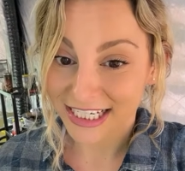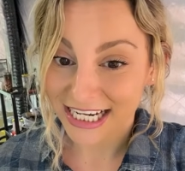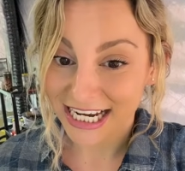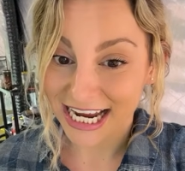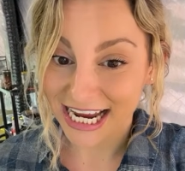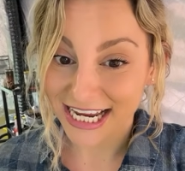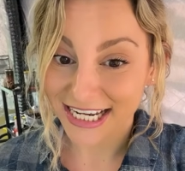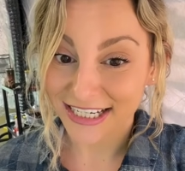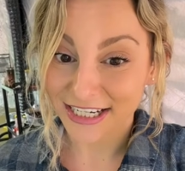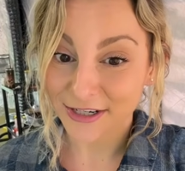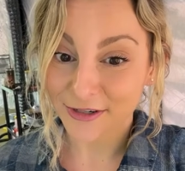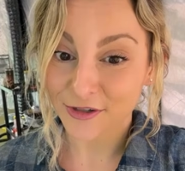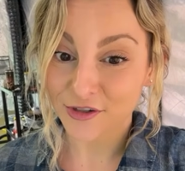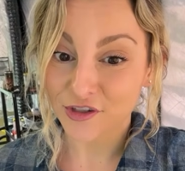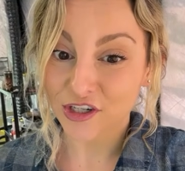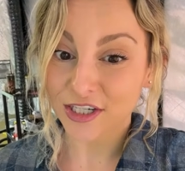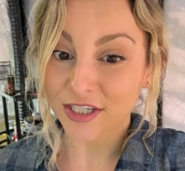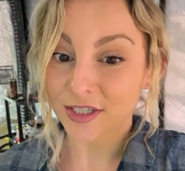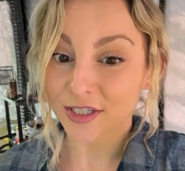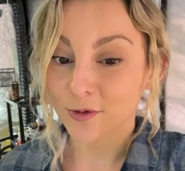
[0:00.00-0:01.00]
and it'll
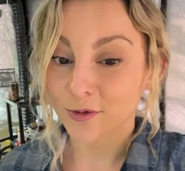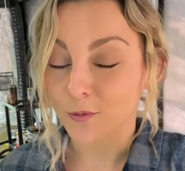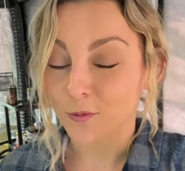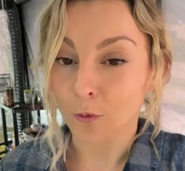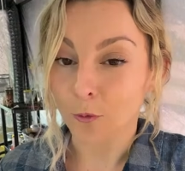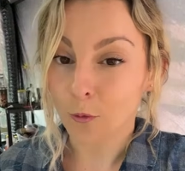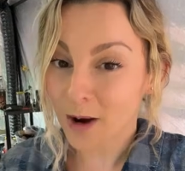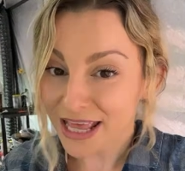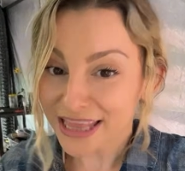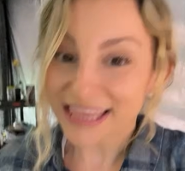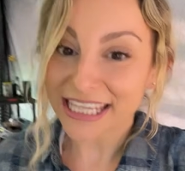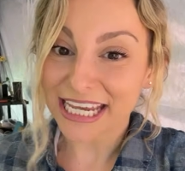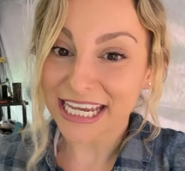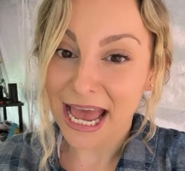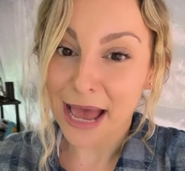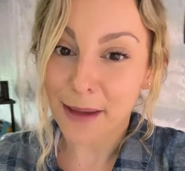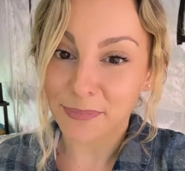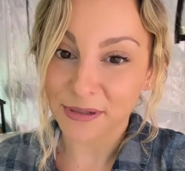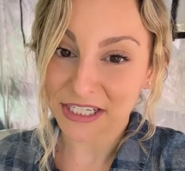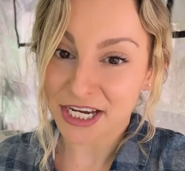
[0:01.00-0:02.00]
just whet the
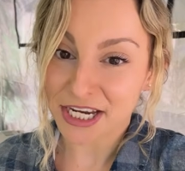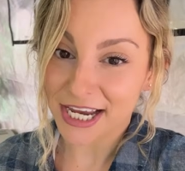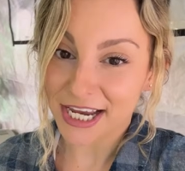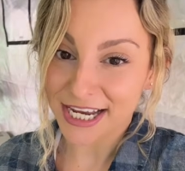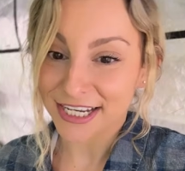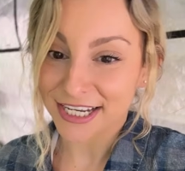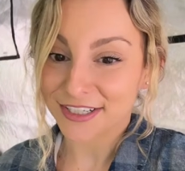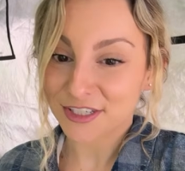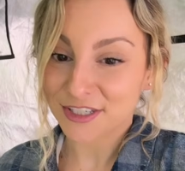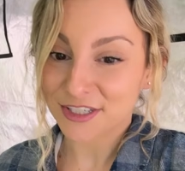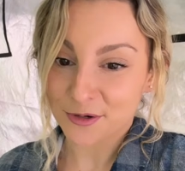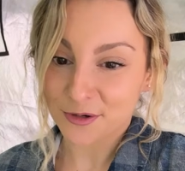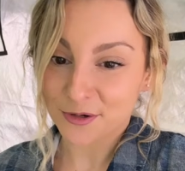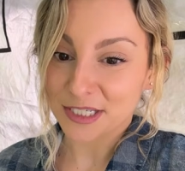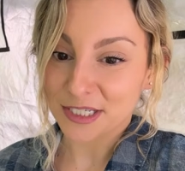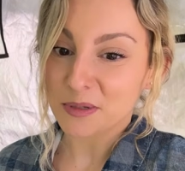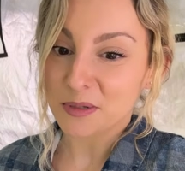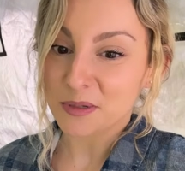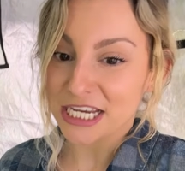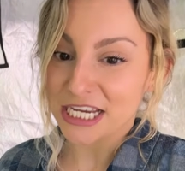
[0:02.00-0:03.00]
appetite, so to
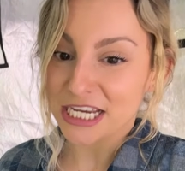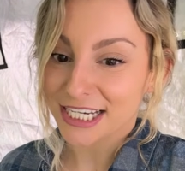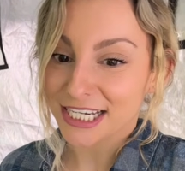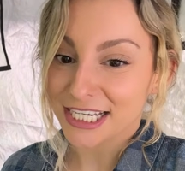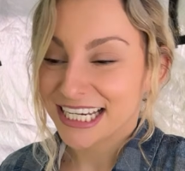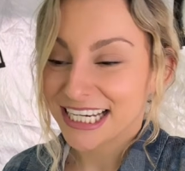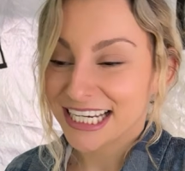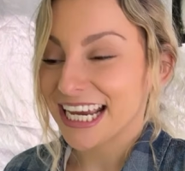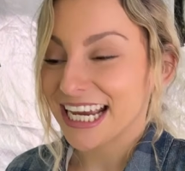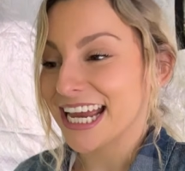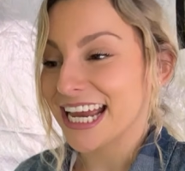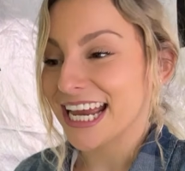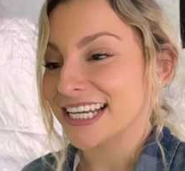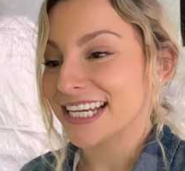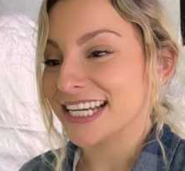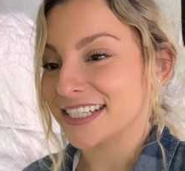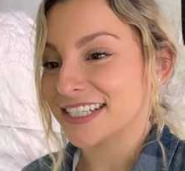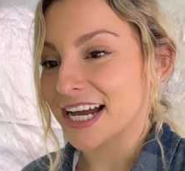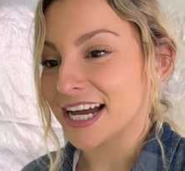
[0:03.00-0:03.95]
speak. And